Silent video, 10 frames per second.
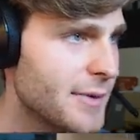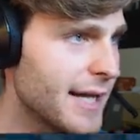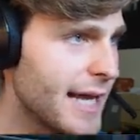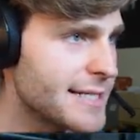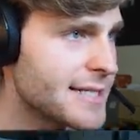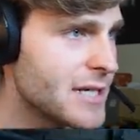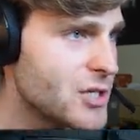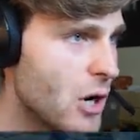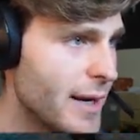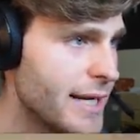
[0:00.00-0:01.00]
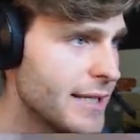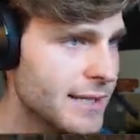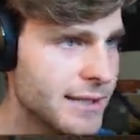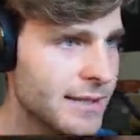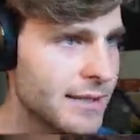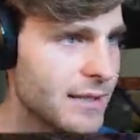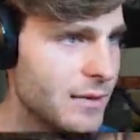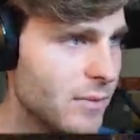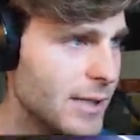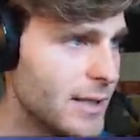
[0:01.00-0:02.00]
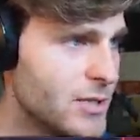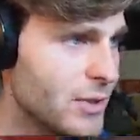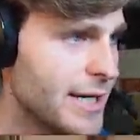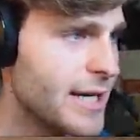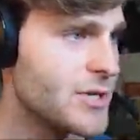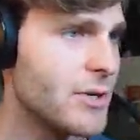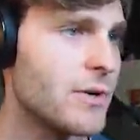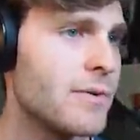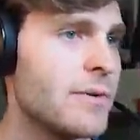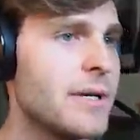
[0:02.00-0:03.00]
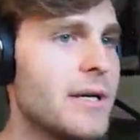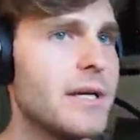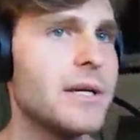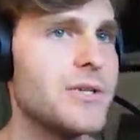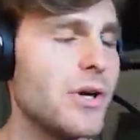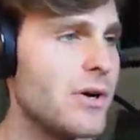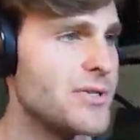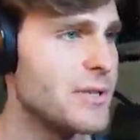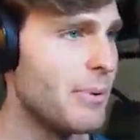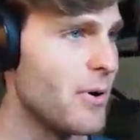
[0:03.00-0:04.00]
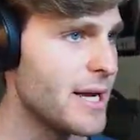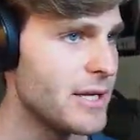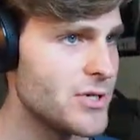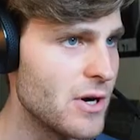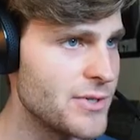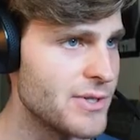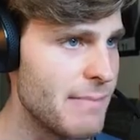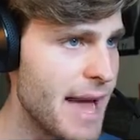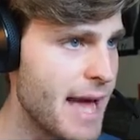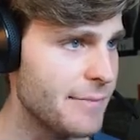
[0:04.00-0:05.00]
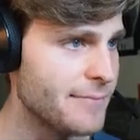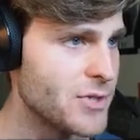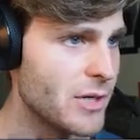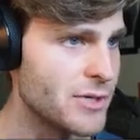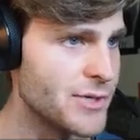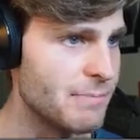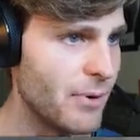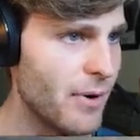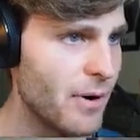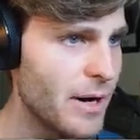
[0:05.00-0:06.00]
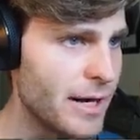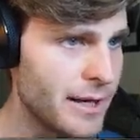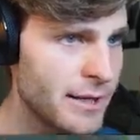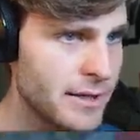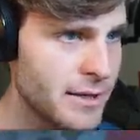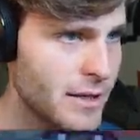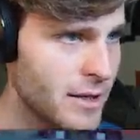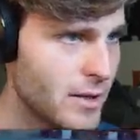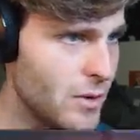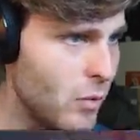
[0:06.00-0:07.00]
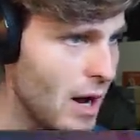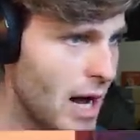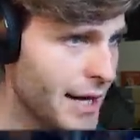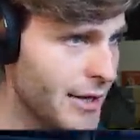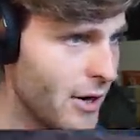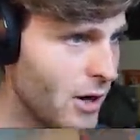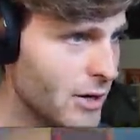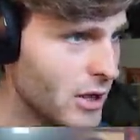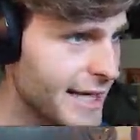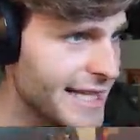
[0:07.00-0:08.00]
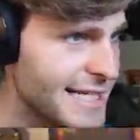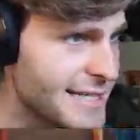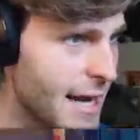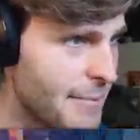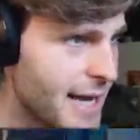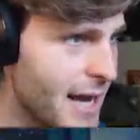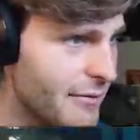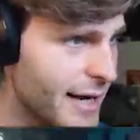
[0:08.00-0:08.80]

what I like to see, Joey. Well done, Joey. Yeah, Joe. Joe's the boy. Joe's the man. Joe's the boy. Who won it all? Look at this dumb cunt.